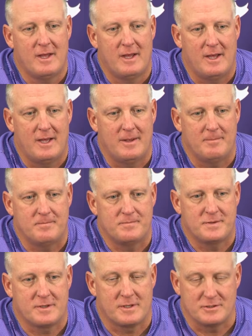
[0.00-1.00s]
um,
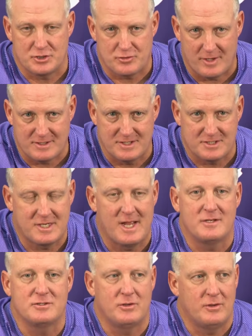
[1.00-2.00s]
to construct a
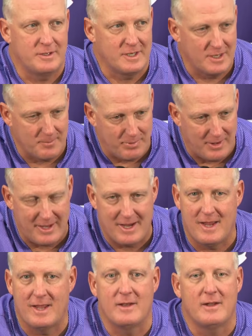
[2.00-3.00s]
schedule and get a
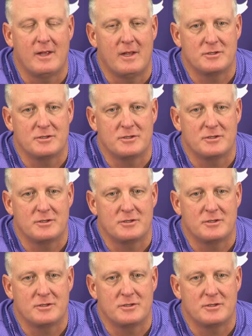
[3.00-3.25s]
plan